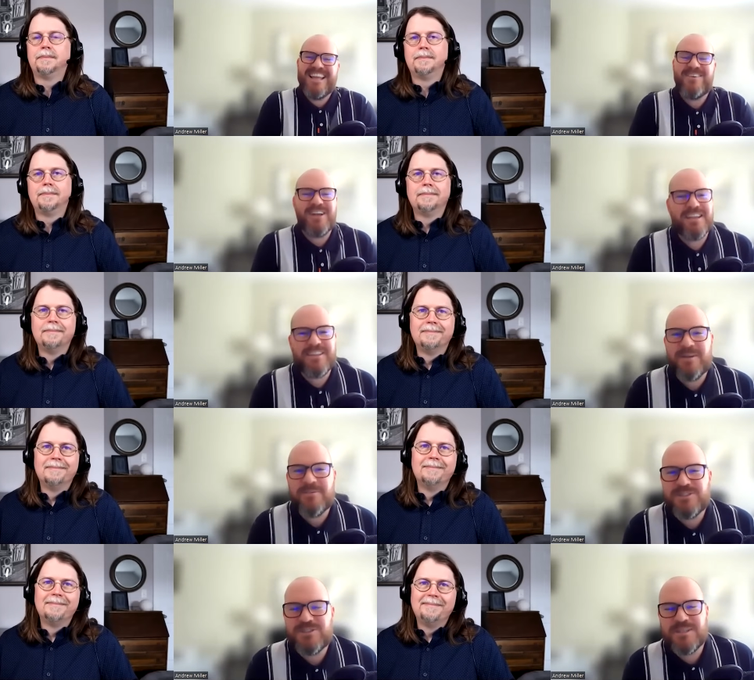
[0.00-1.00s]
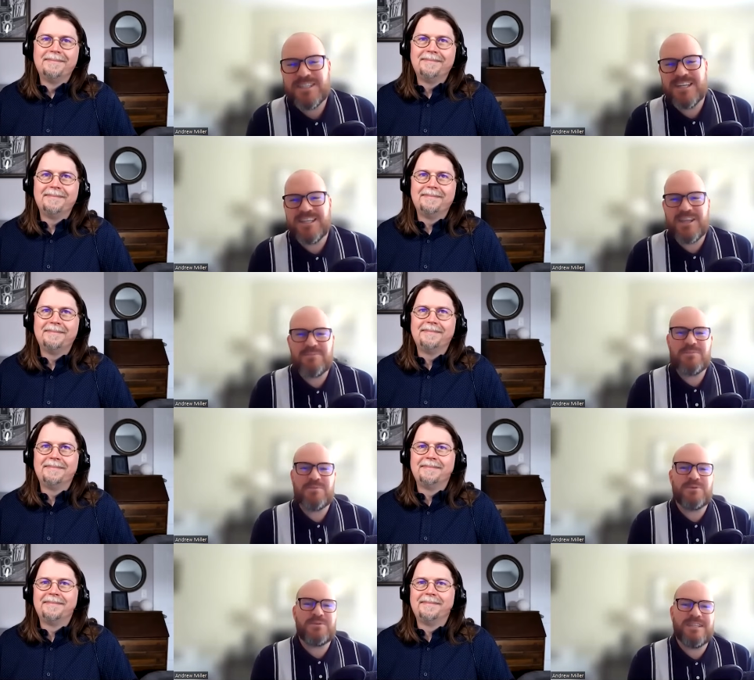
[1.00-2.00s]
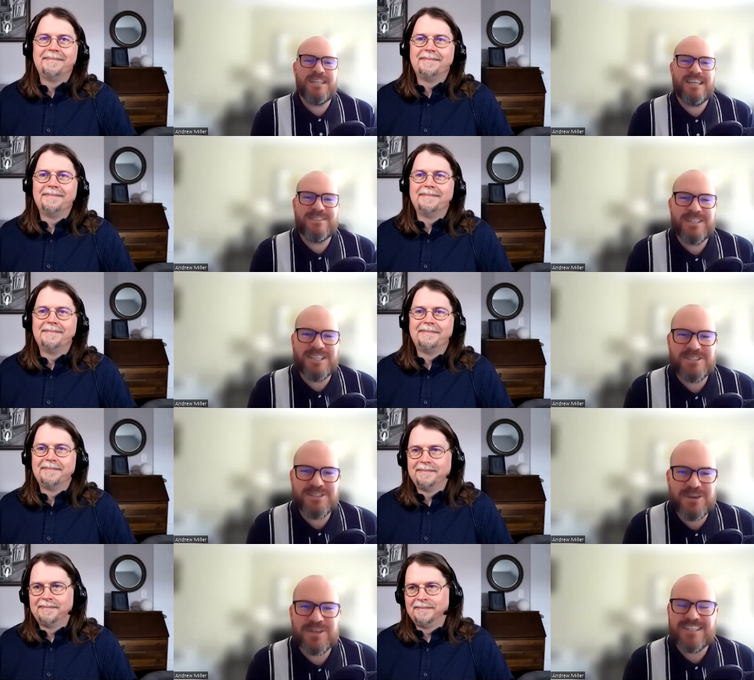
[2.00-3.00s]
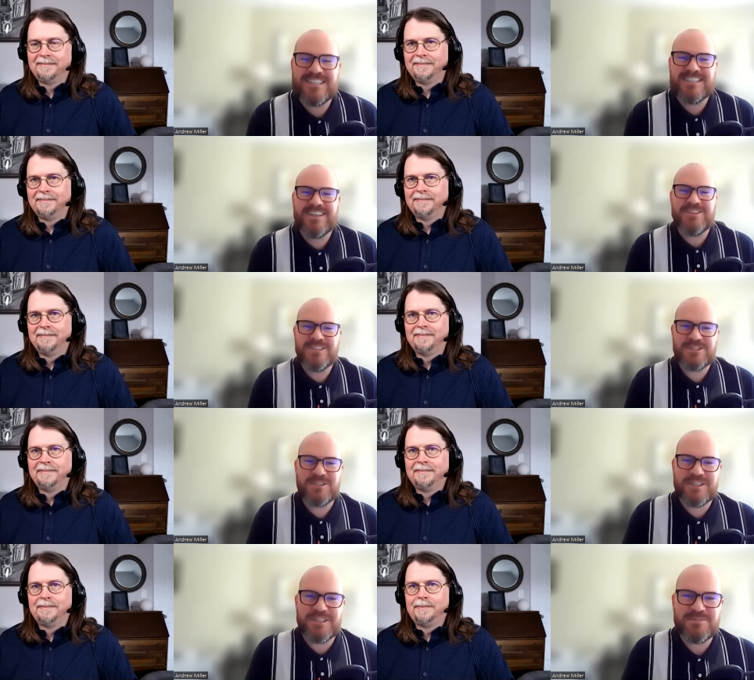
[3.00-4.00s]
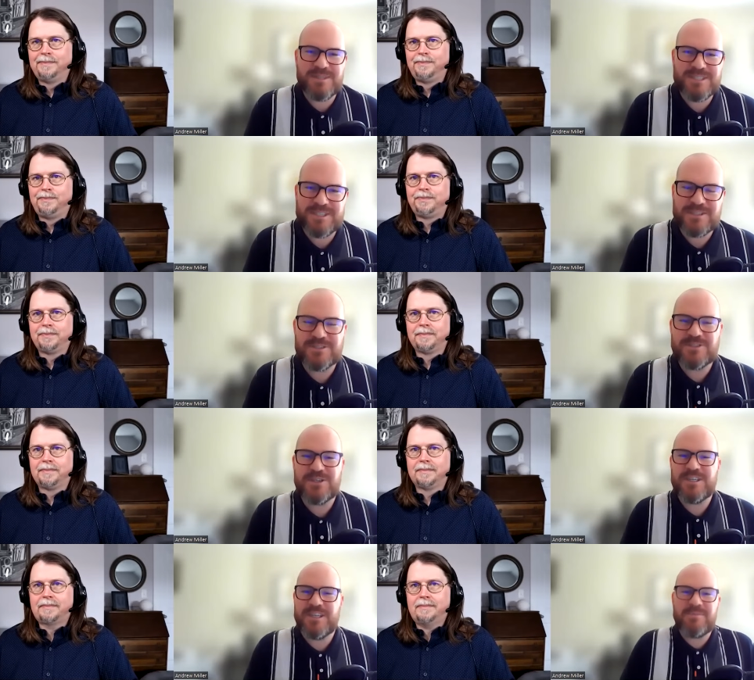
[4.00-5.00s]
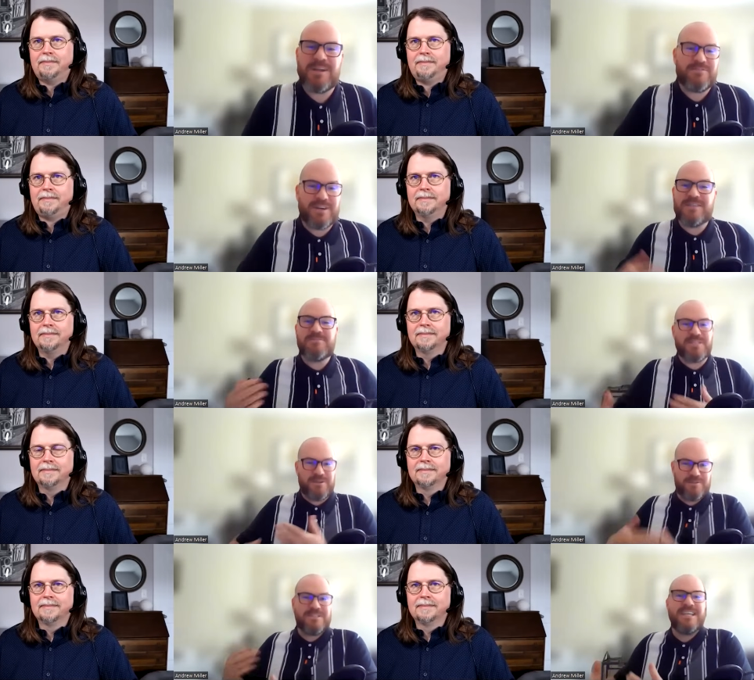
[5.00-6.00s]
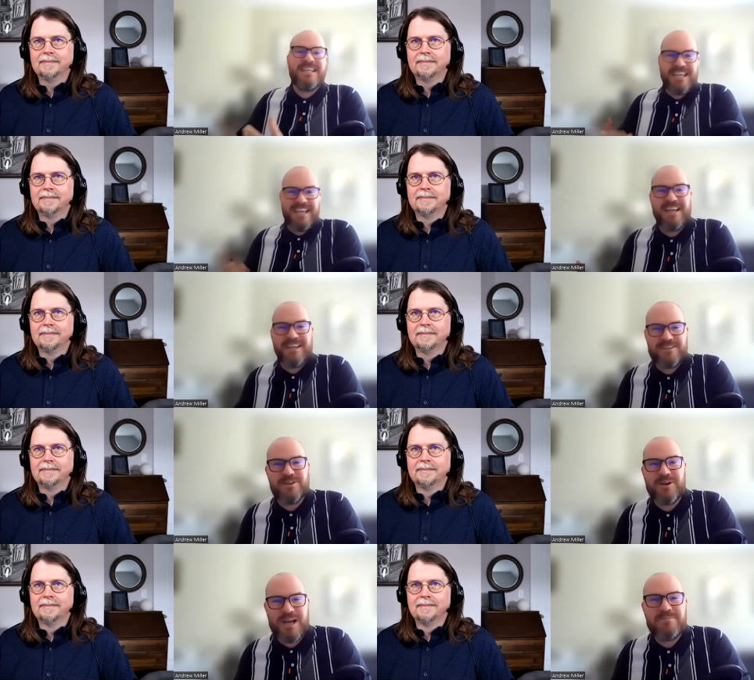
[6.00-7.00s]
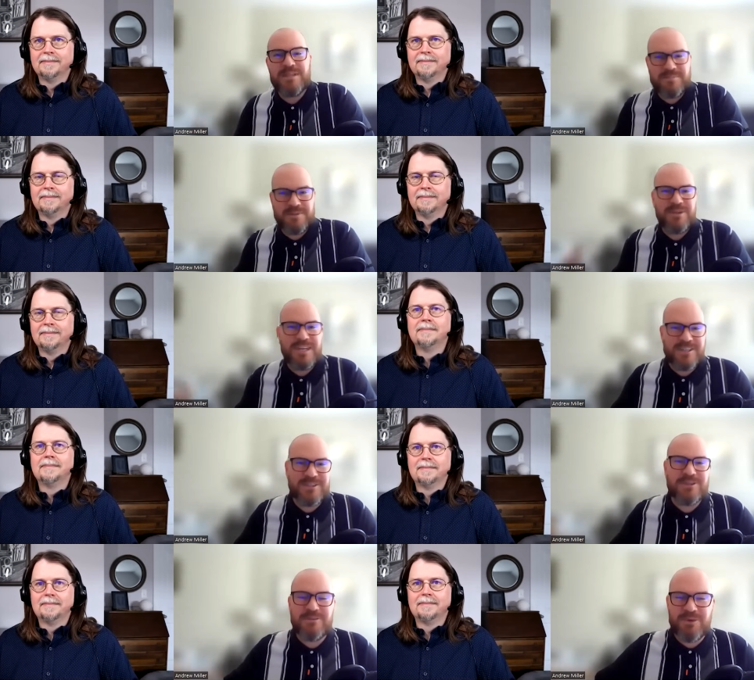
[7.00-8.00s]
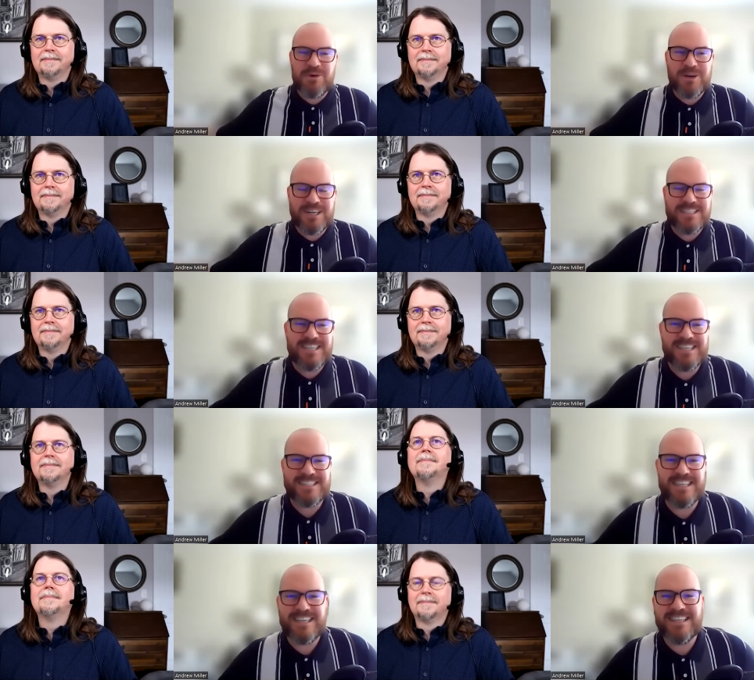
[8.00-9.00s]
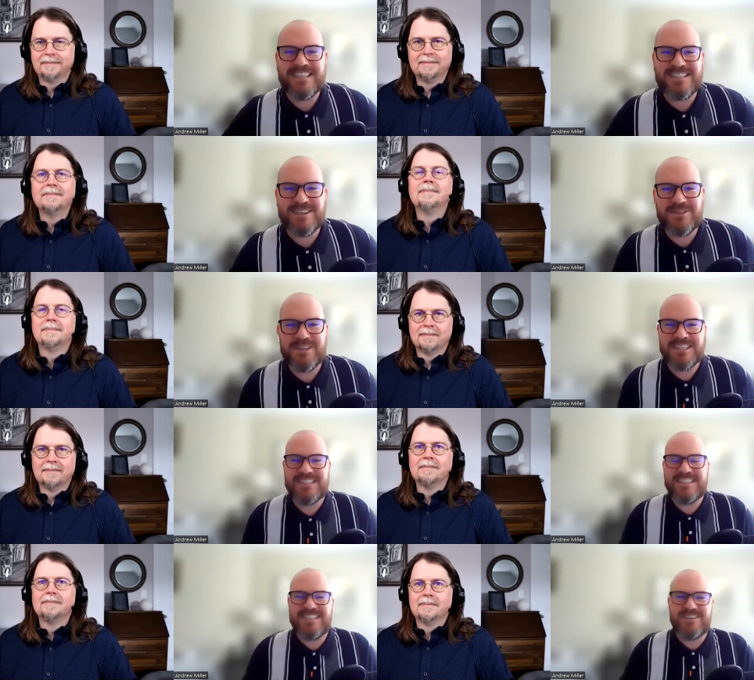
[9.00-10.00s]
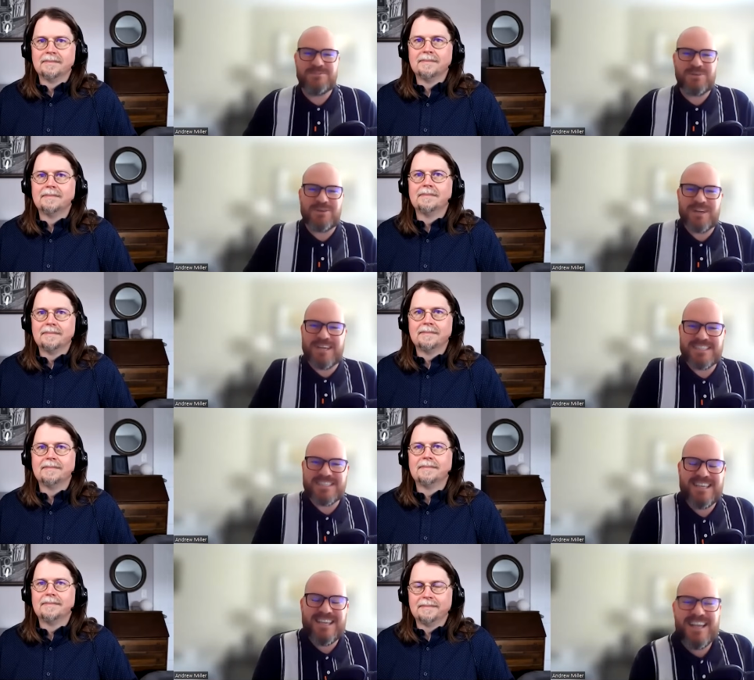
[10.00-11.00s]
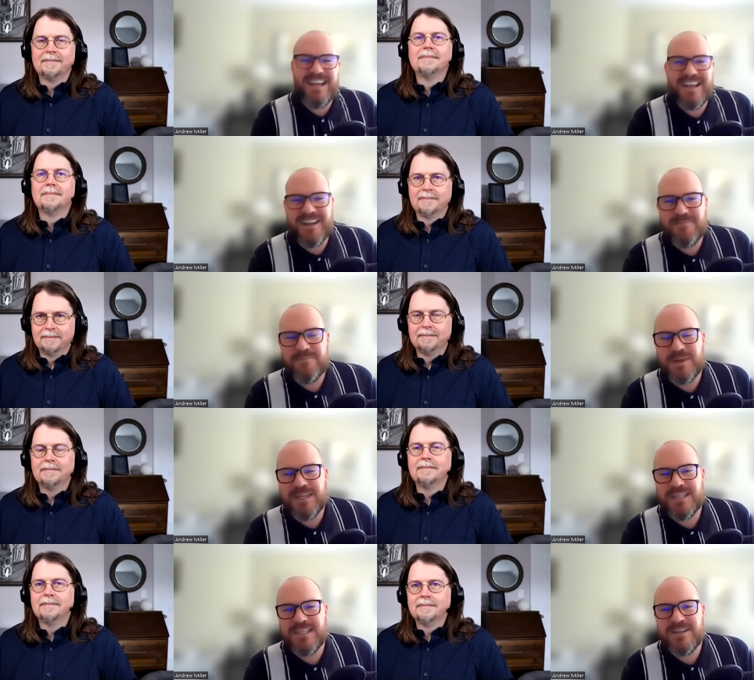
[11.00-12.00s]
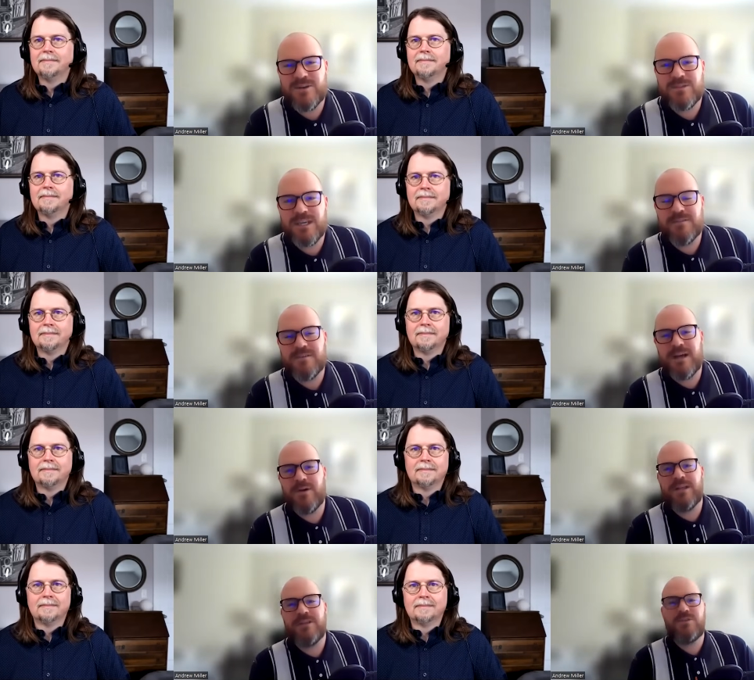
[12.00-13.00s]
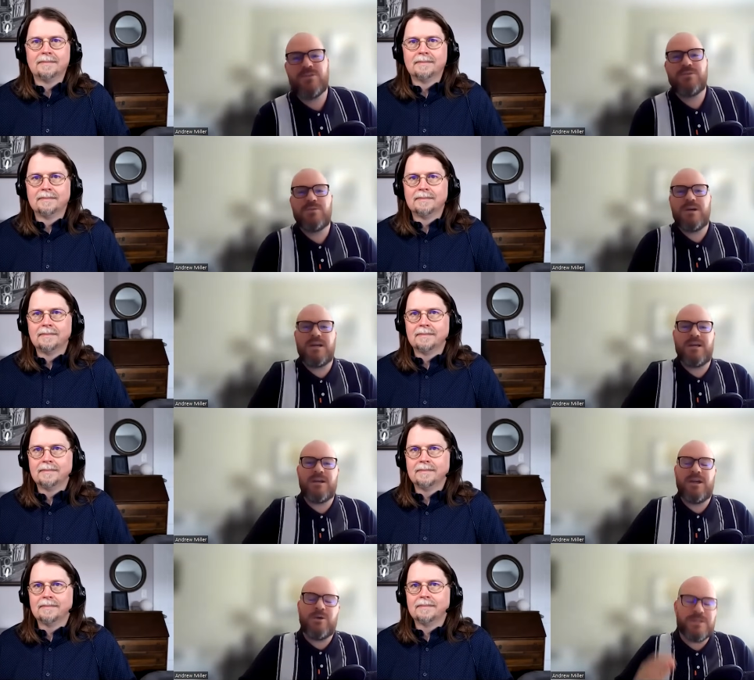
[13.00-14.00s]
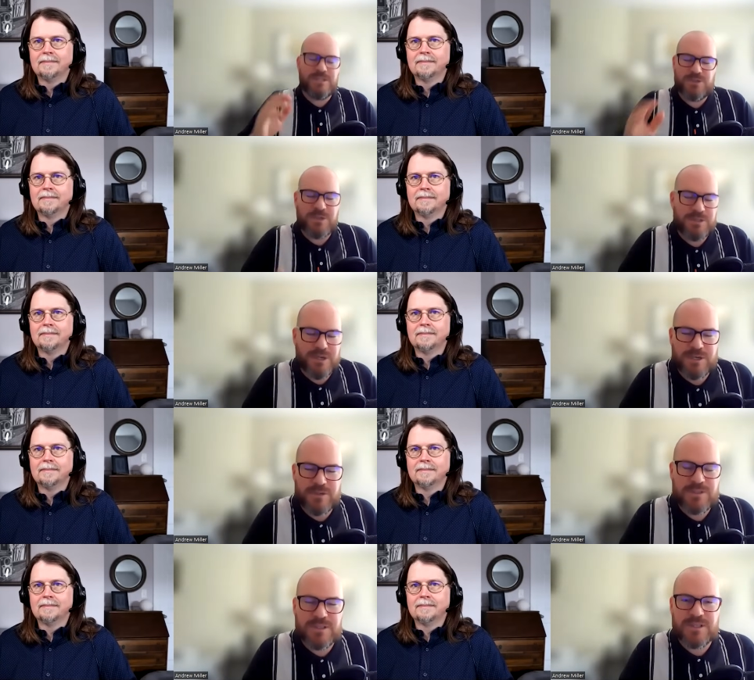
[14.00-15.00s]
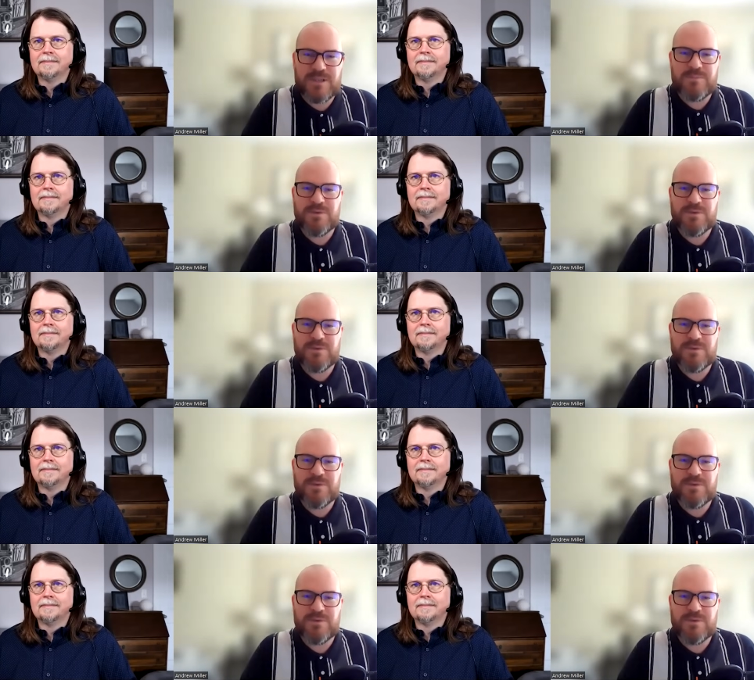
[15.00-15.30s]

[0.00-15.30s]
Speaker 1: Well, I'm assuming that a lot of people, when they start on this particular journey, they might find themselves hyped up and ready to learn more as they want to, progress. But, Dave, I always enjoy talking with you. And